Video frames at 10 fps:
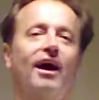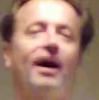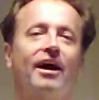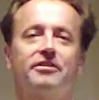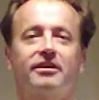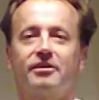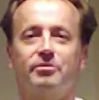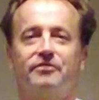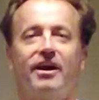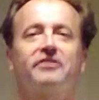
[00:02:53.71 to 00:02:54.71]
I think it'd
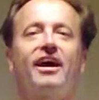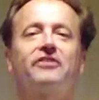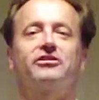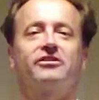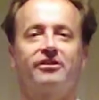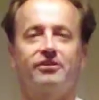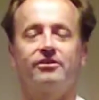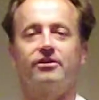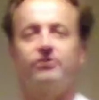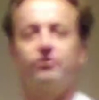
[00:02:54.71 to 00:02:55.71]
be fantastic to
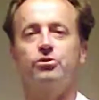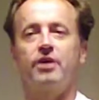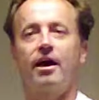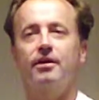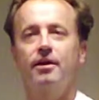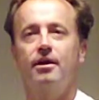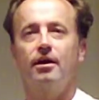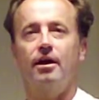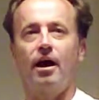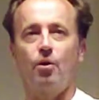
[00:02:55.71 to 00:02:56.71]
do that
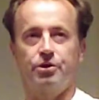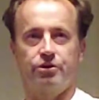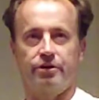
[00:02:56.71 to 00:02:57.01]
when you're in